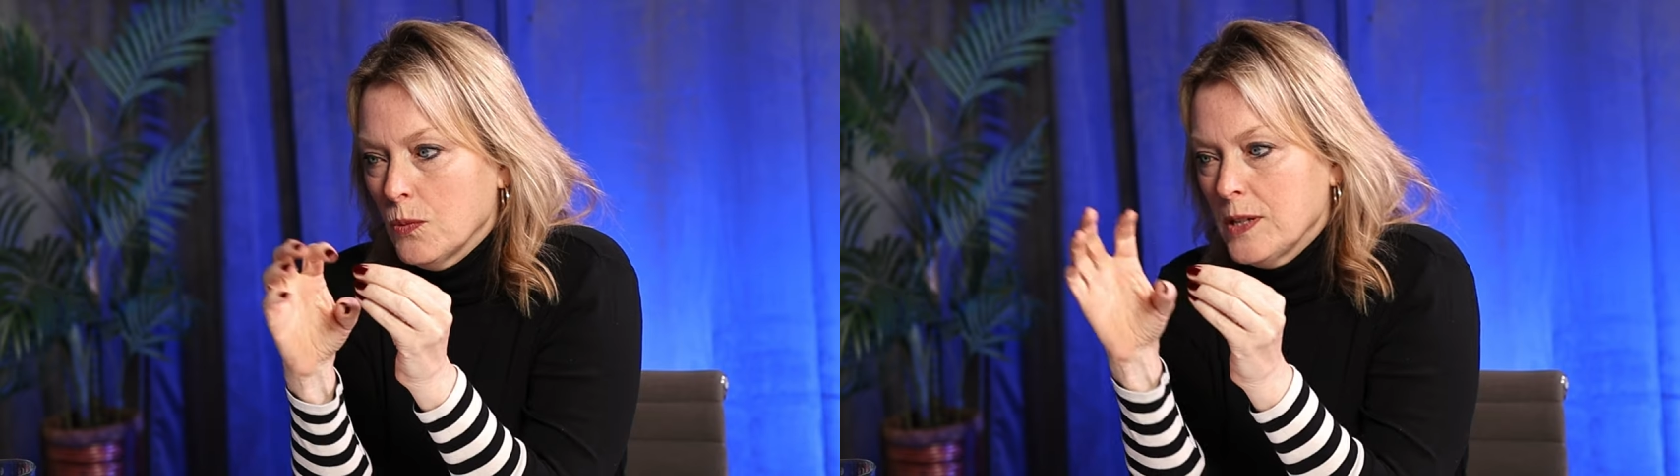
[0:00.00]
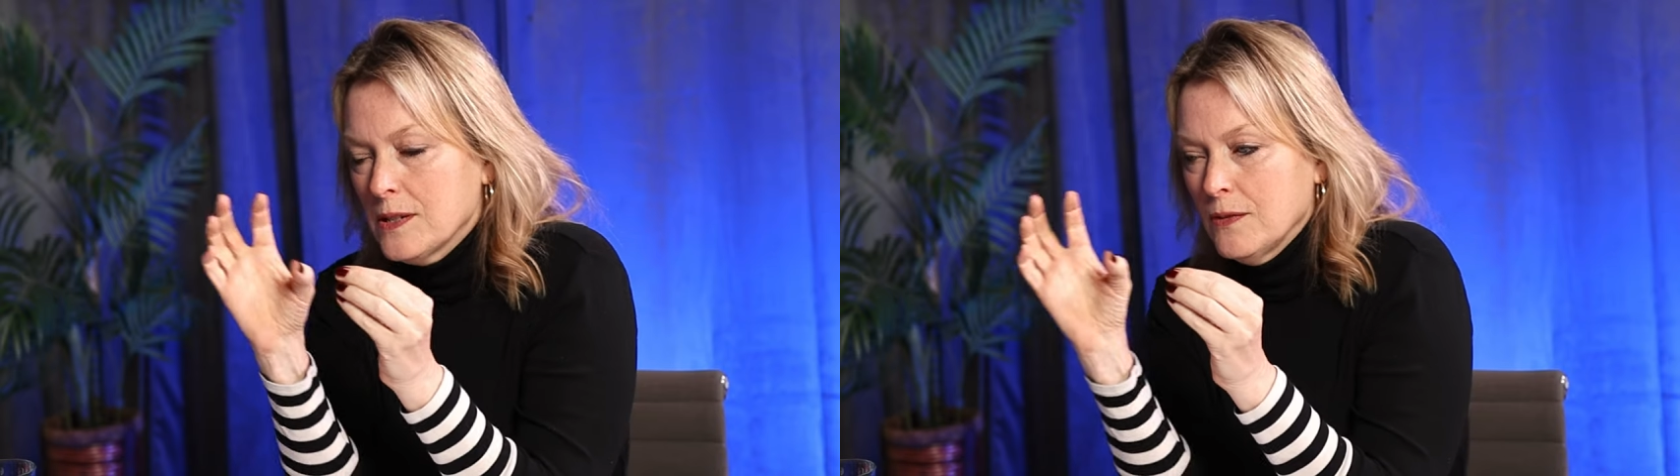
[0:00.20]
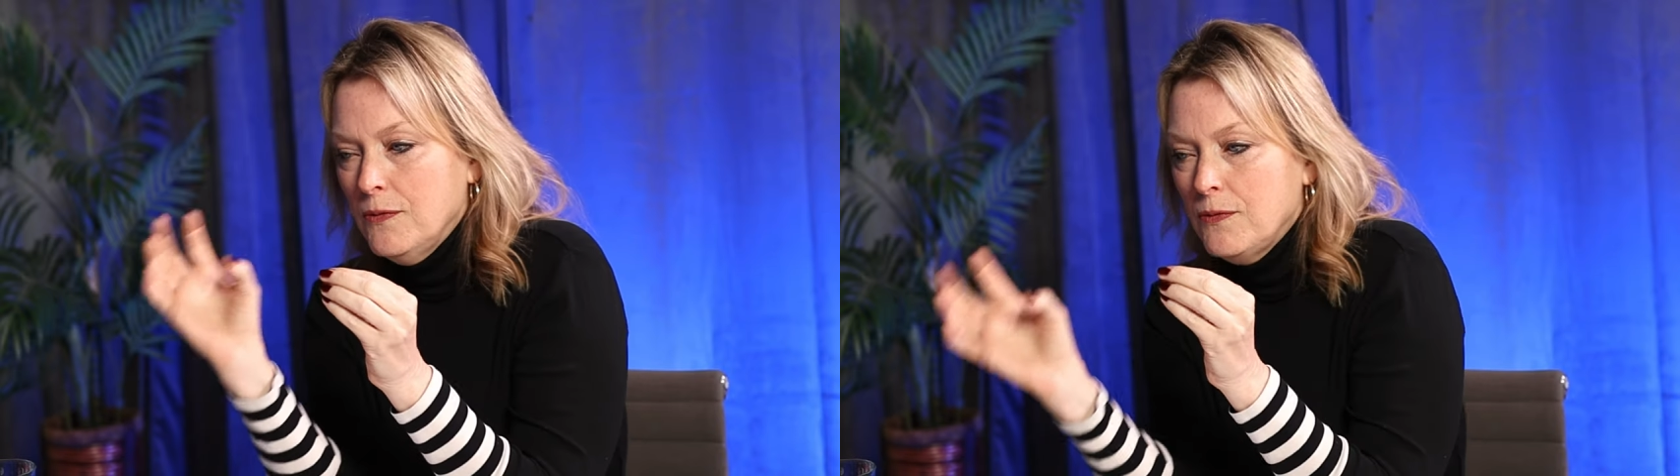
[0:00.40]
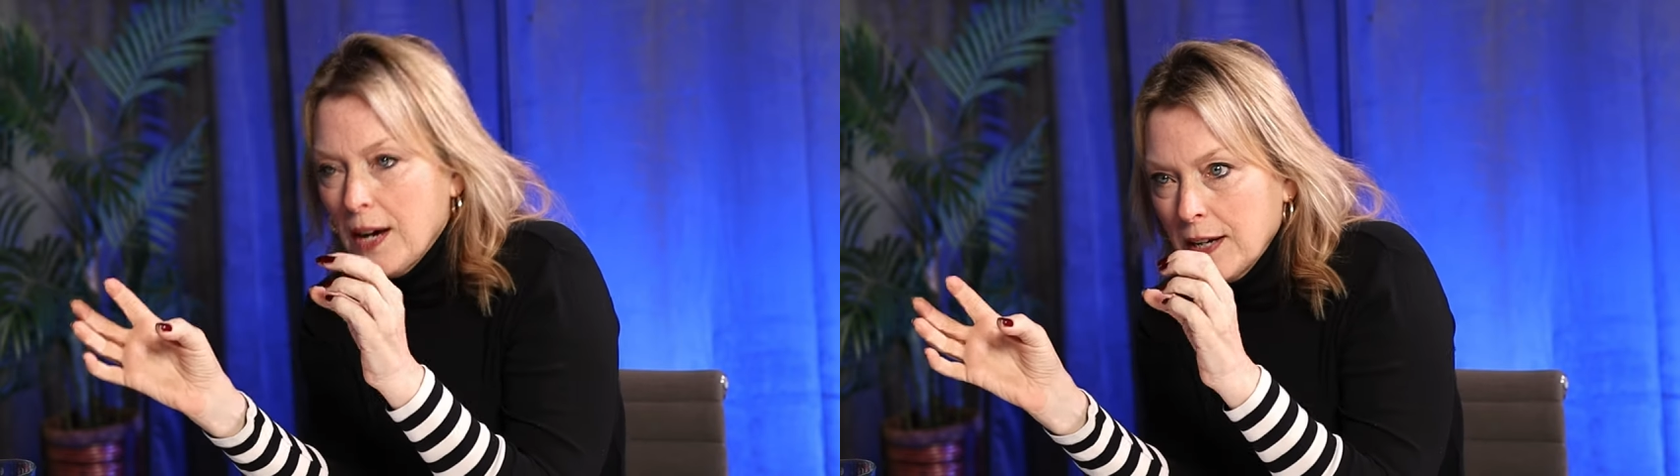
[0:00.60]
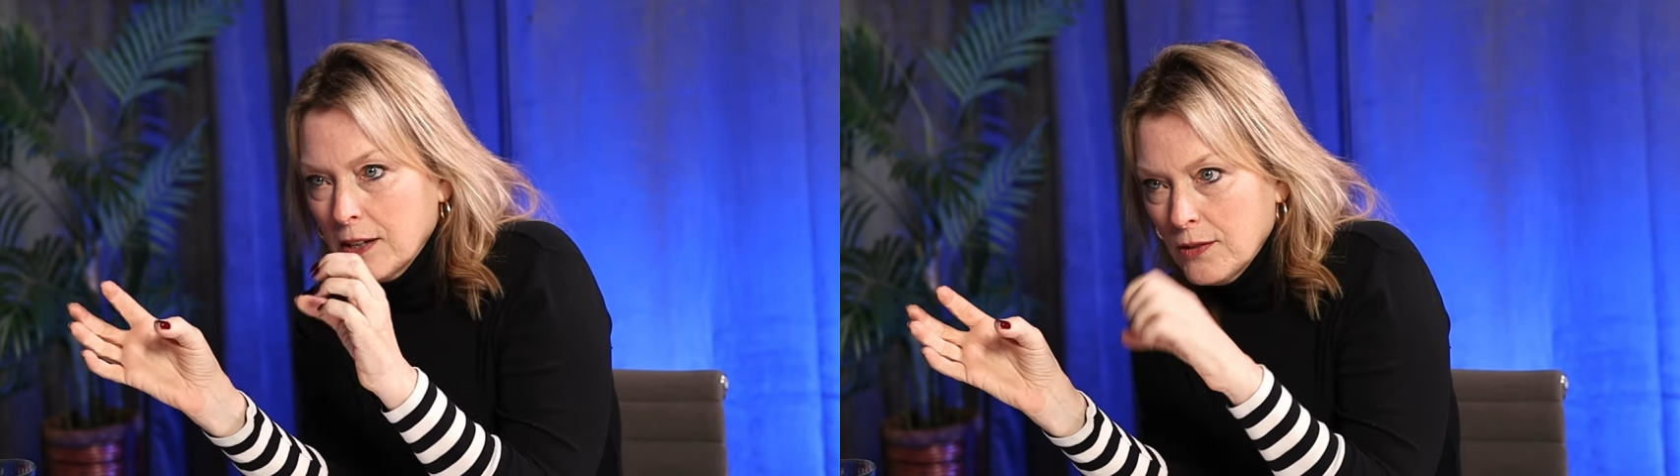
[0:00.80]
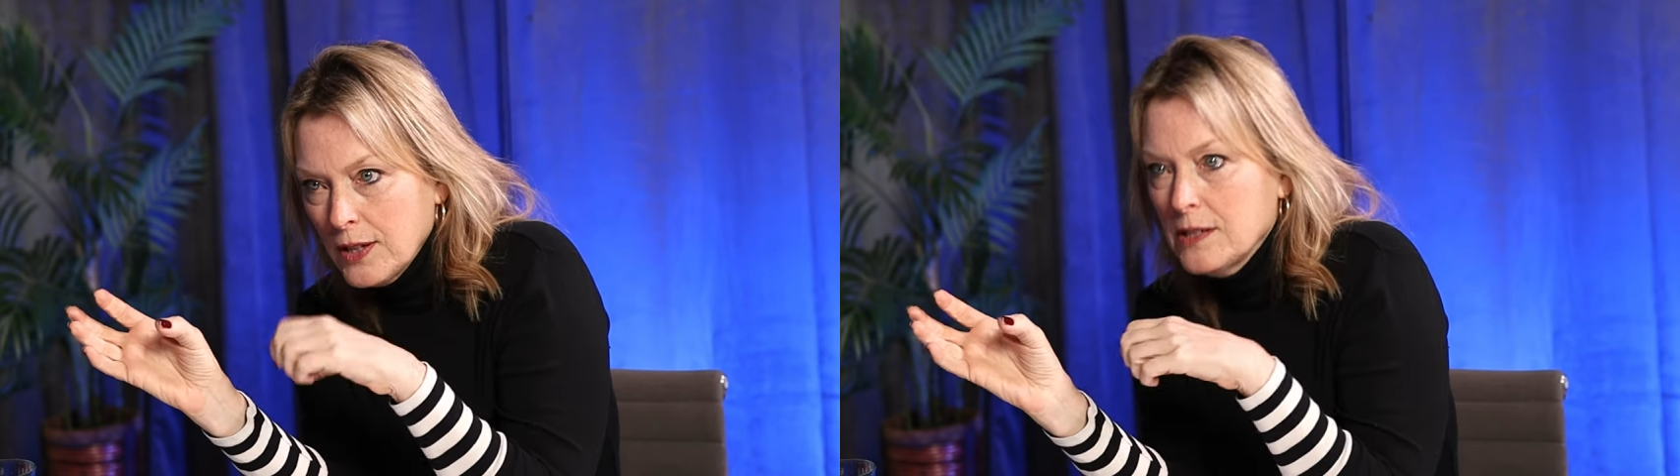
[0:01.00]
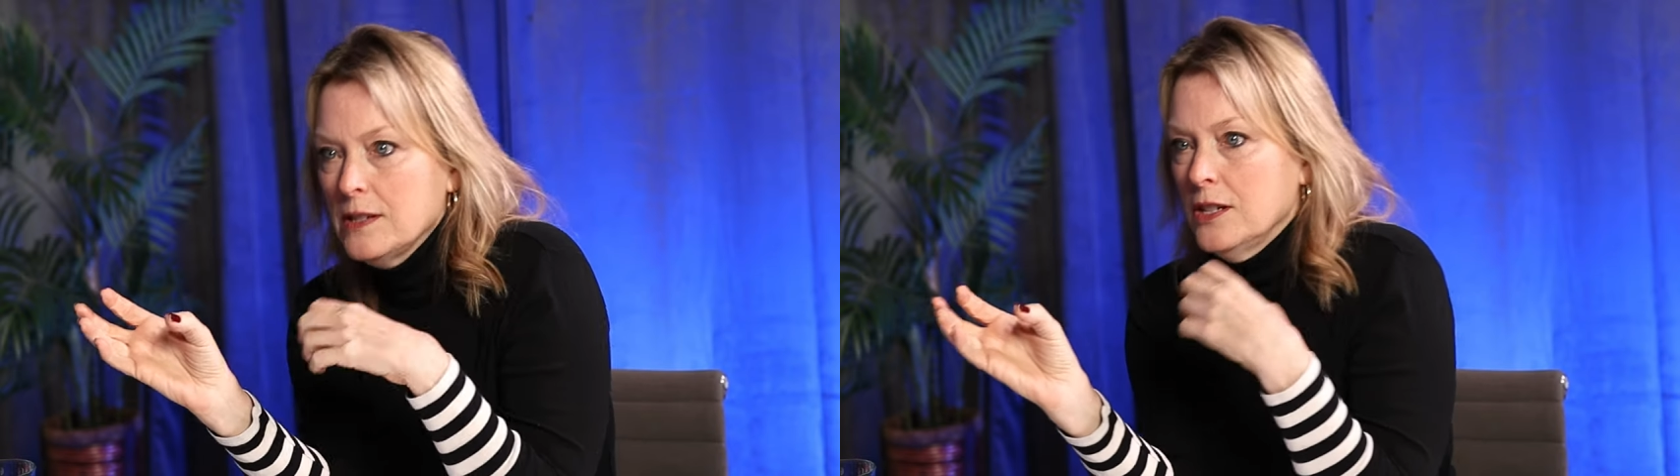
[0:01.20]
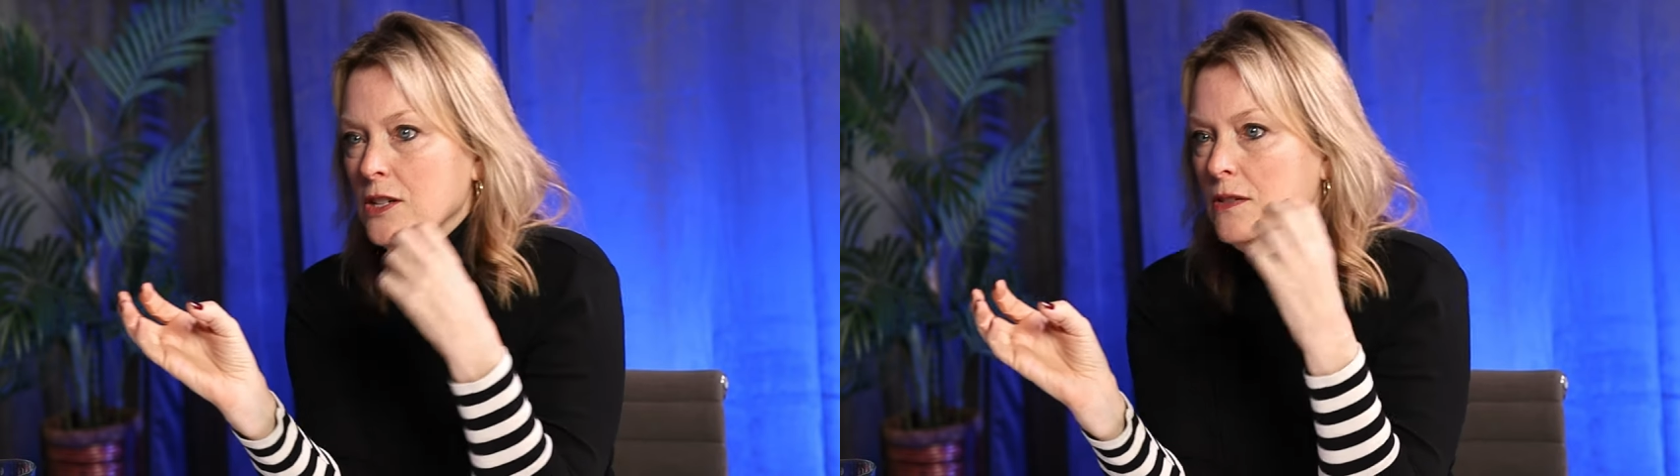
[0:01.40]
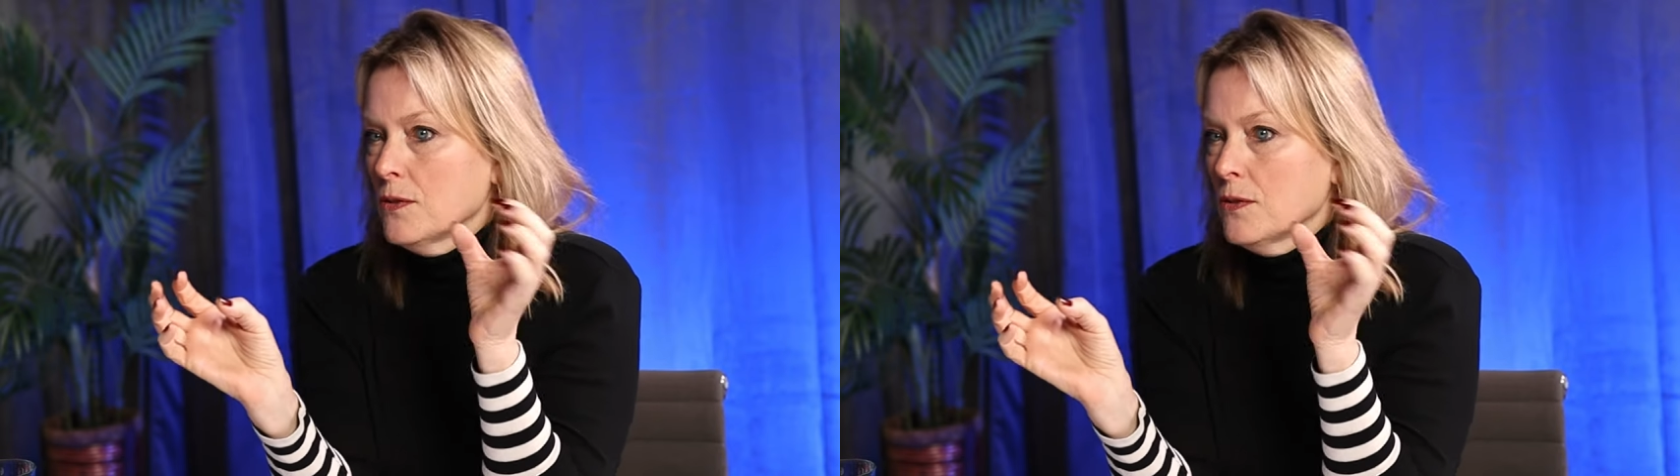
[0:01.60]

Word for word: What is a fine grain distinction